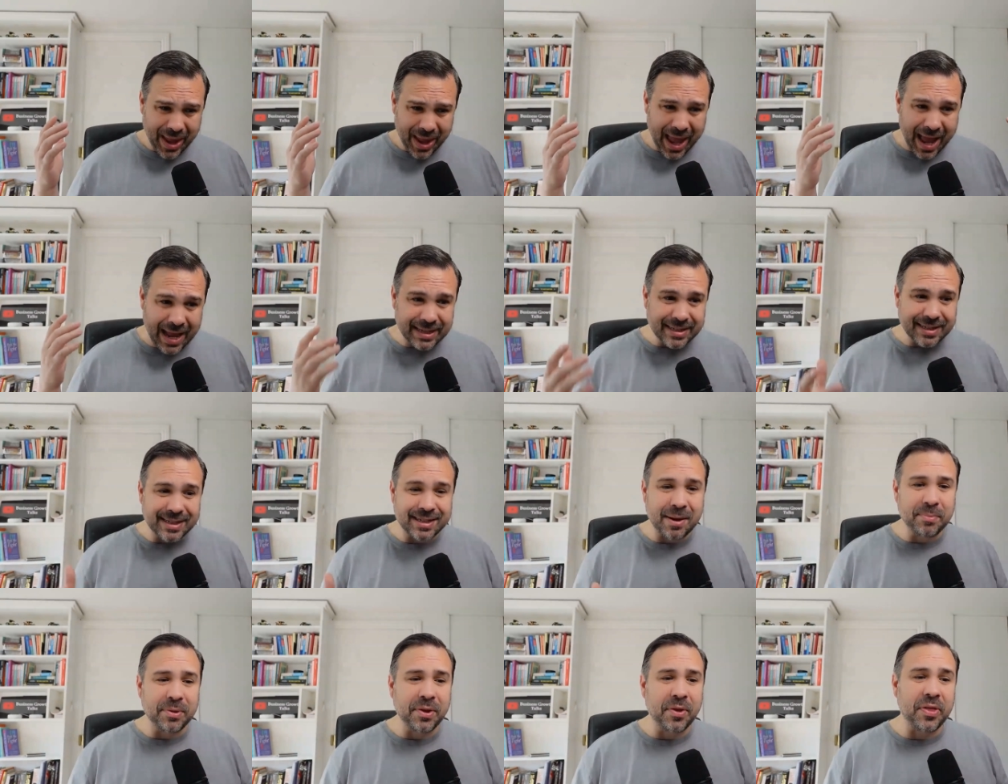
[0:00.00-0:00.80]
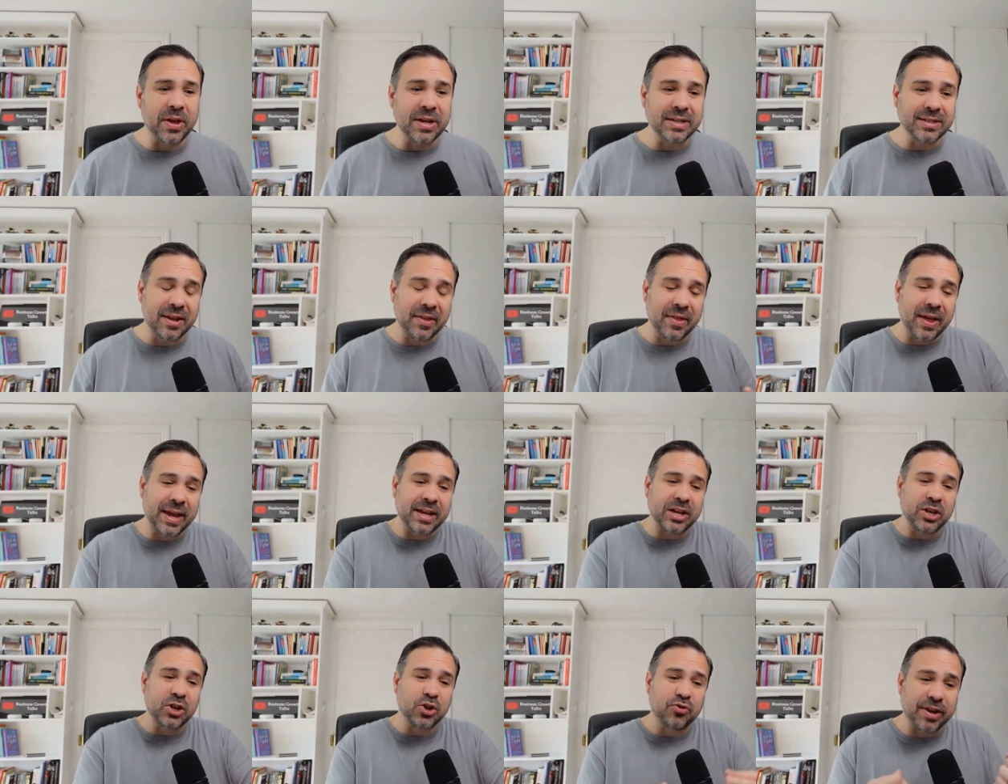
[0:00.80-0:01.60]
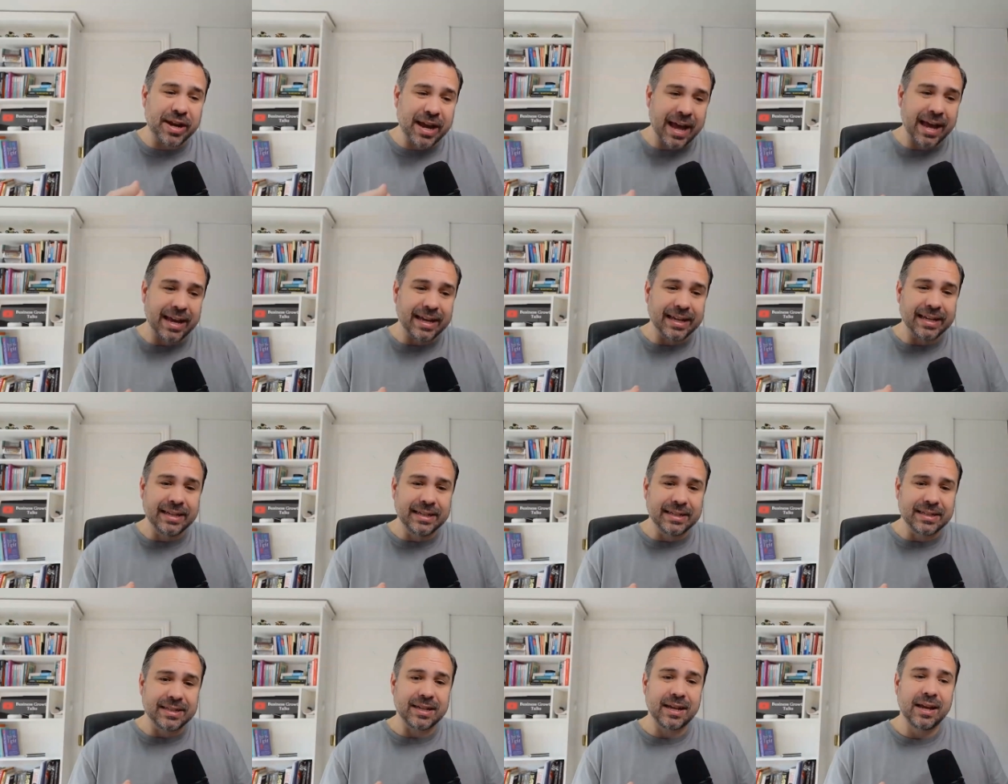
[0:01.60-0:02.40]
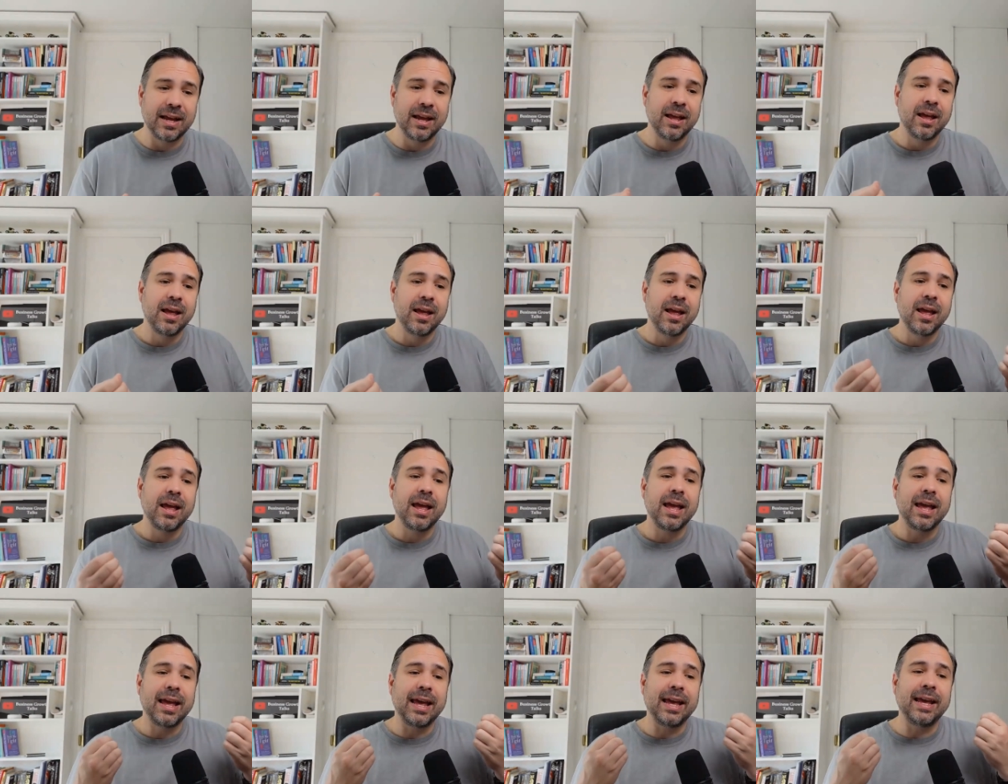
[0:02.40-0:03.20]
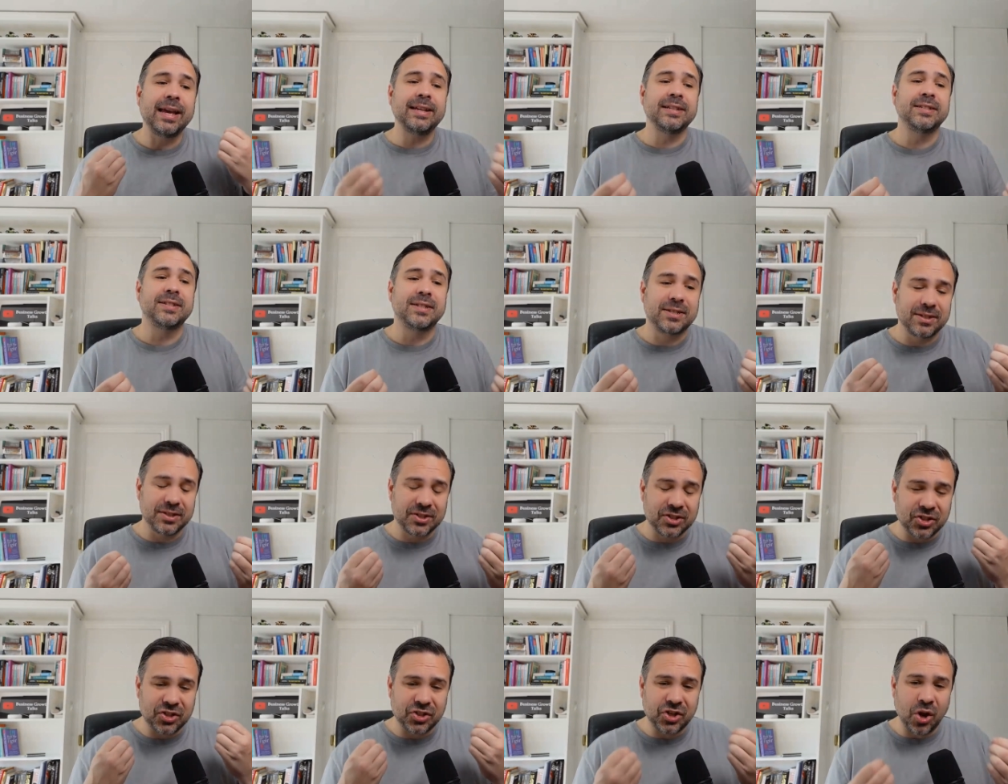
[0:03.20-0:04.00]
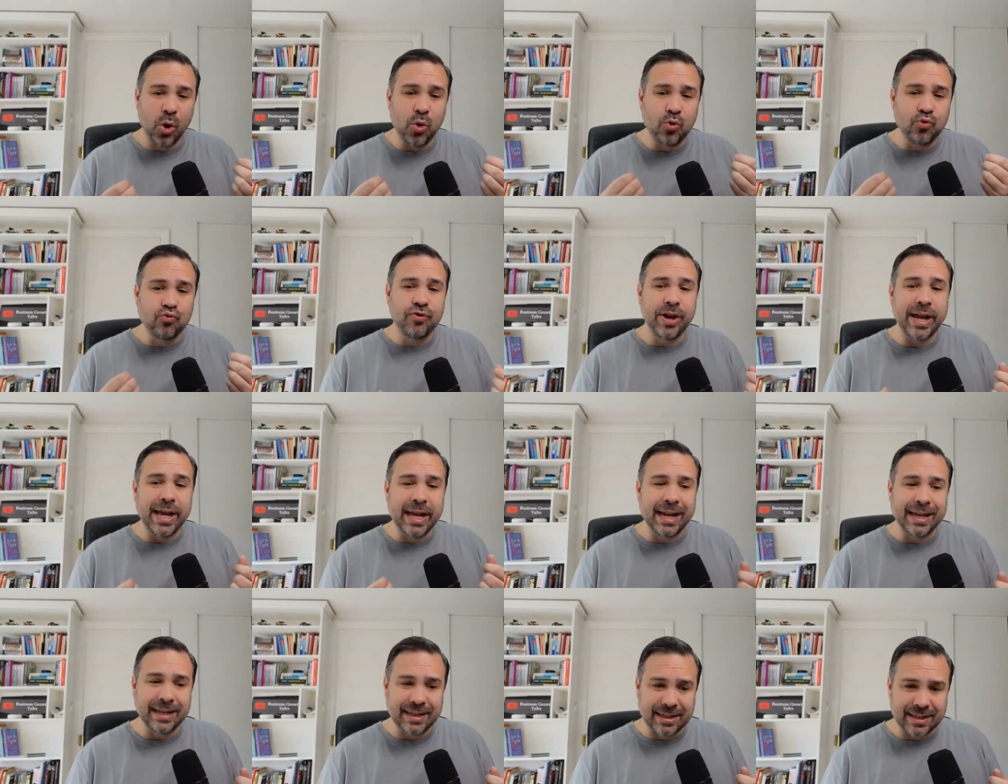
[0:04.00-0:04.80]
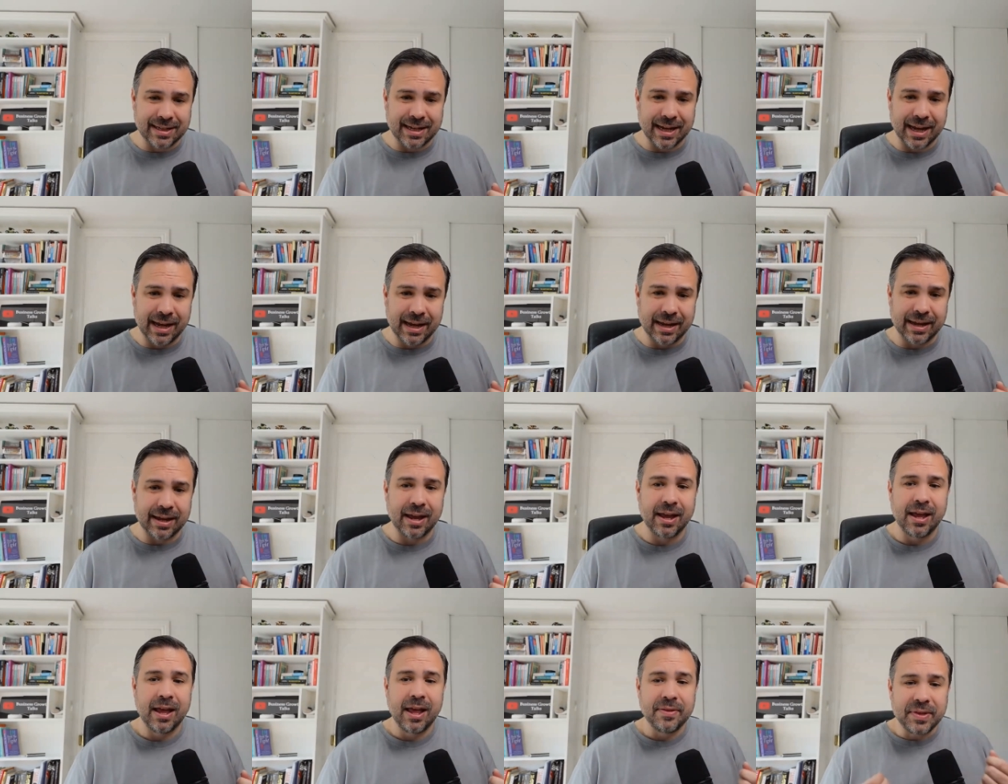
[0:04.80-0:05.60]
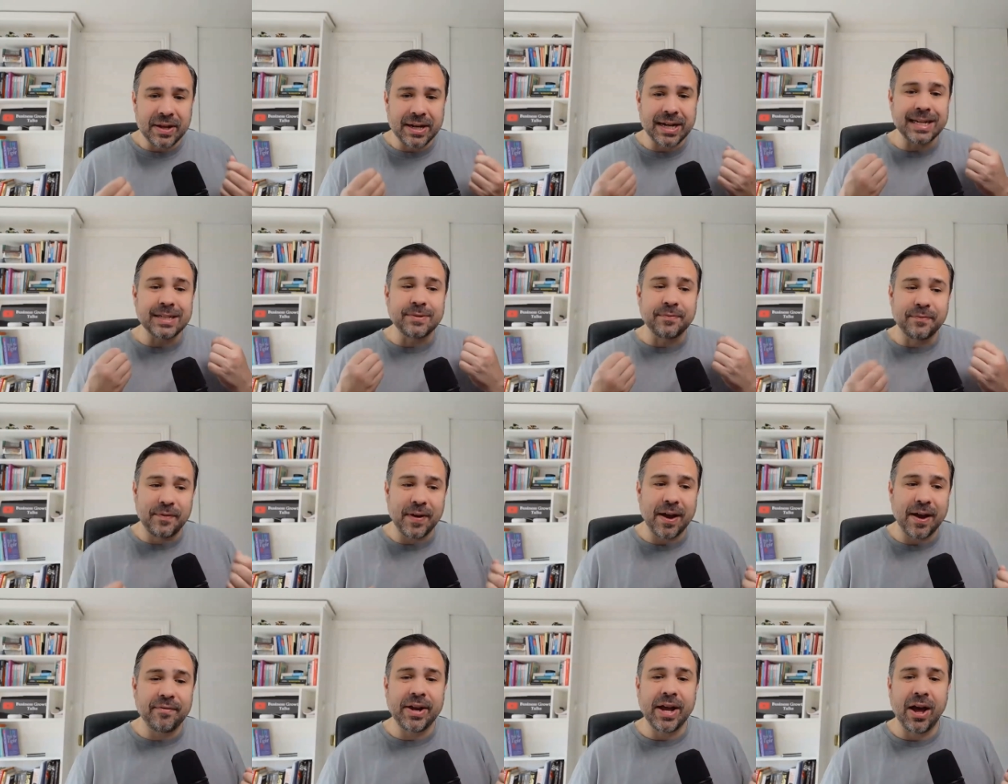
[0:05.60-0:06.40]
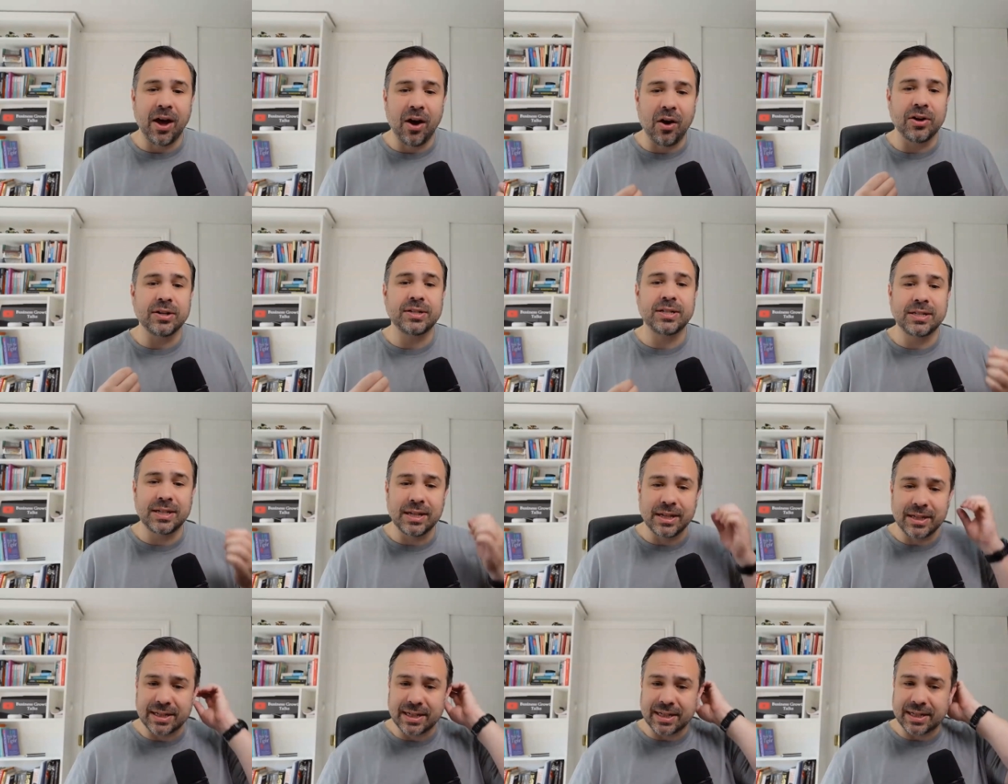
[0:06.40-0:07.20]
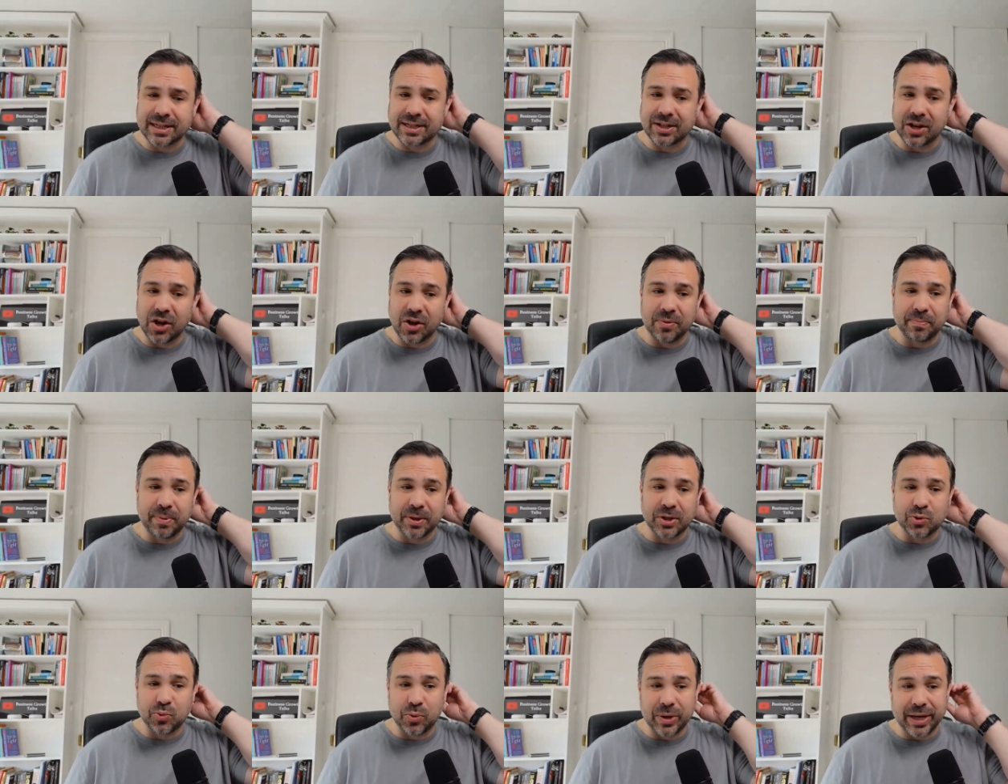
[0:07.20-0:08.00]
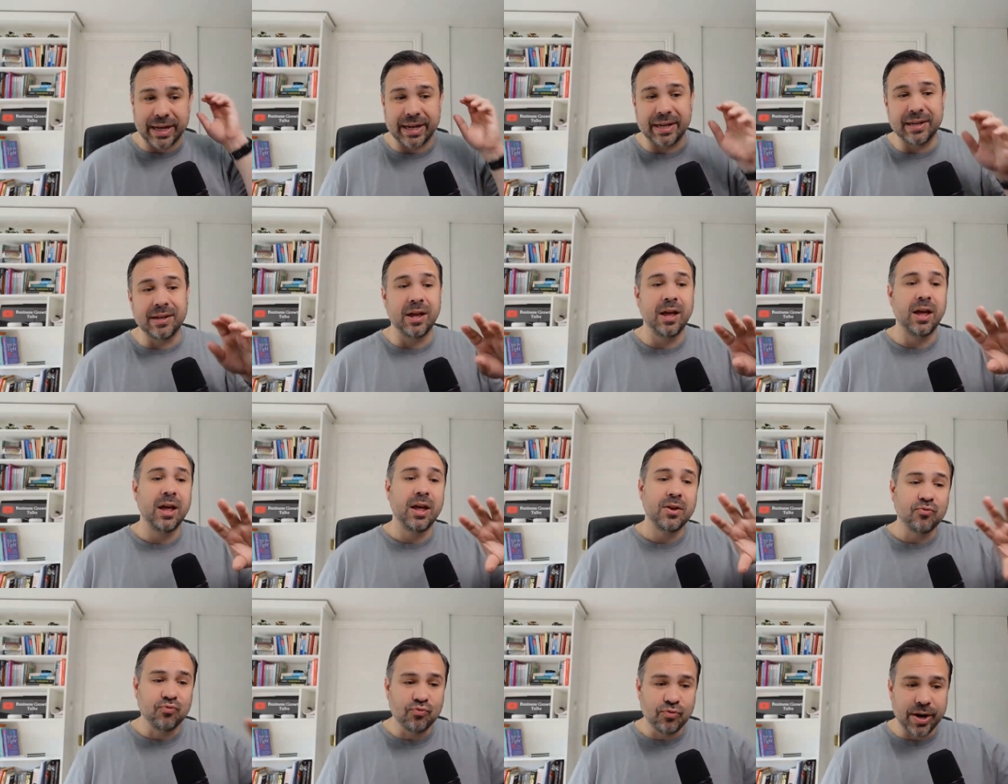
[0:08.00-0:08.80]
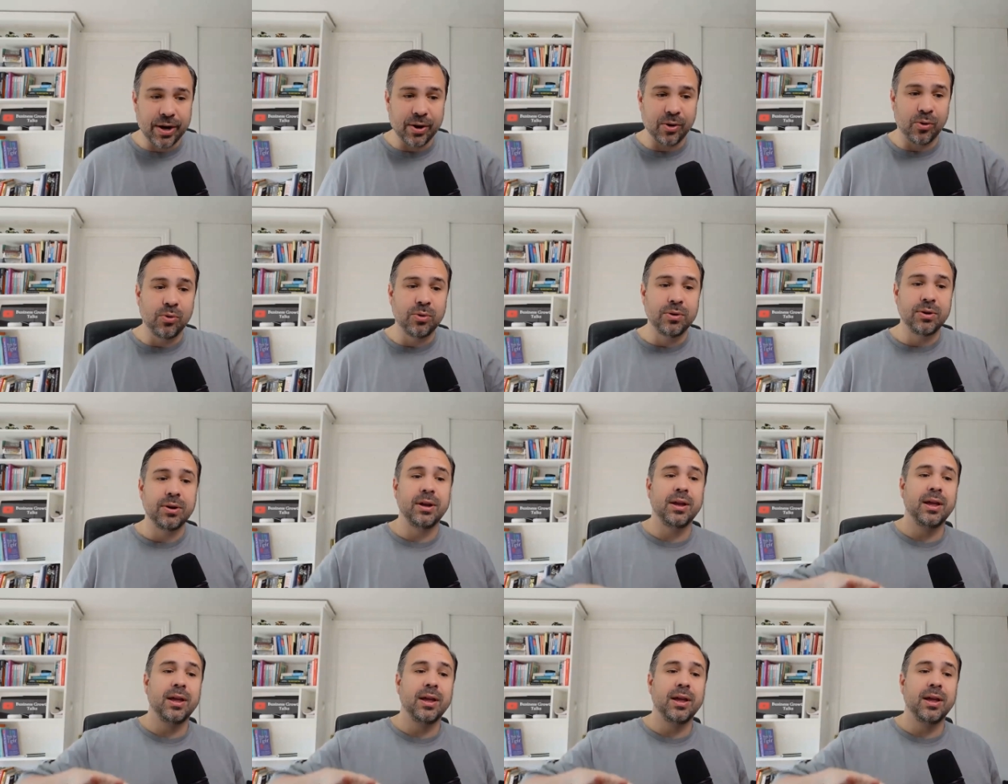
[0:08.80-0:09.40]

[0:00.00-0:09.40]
And some of the things that they can create is so realistic that it's very hard to discern between real